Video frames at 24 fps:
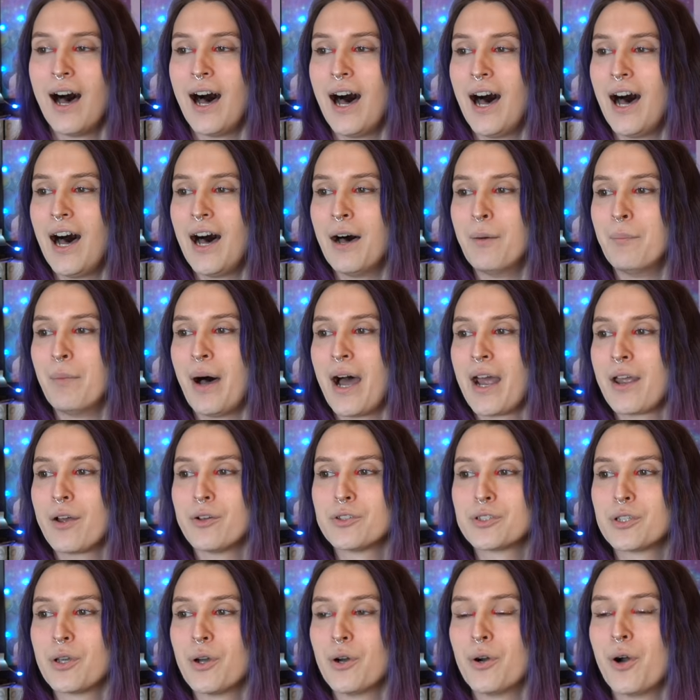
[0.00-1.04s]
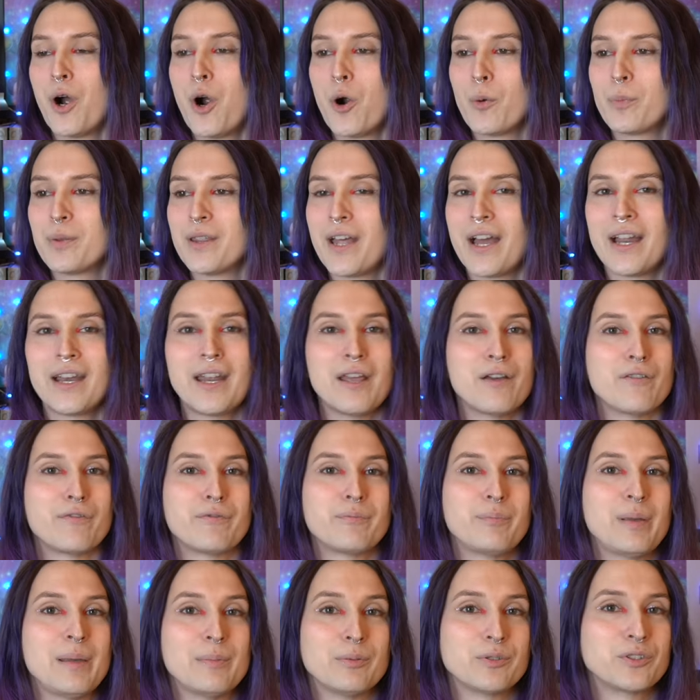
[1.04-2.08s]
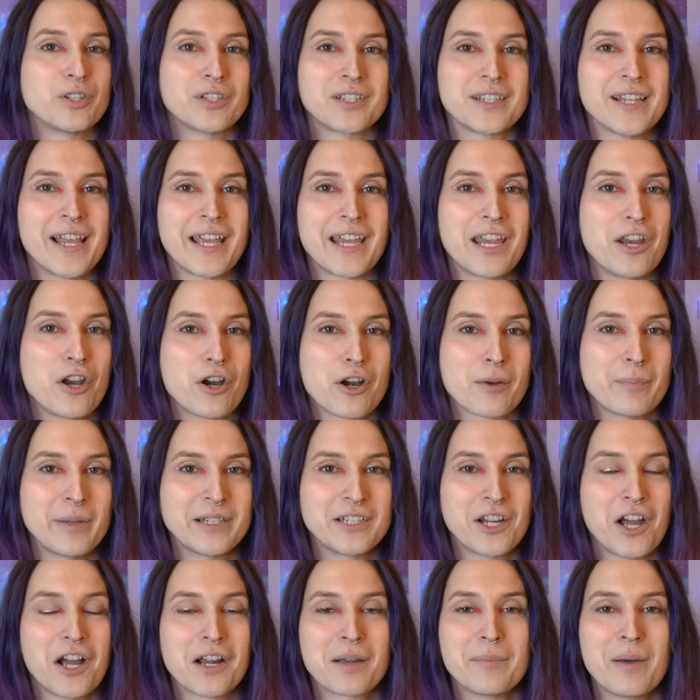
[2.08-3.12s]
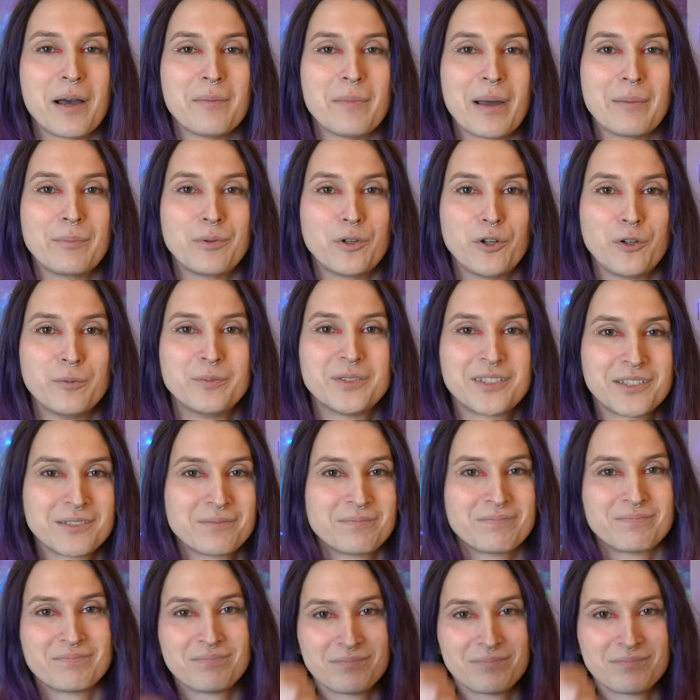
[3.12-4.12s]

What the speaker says: I also hope that if people just like hearing me talk about my boobs,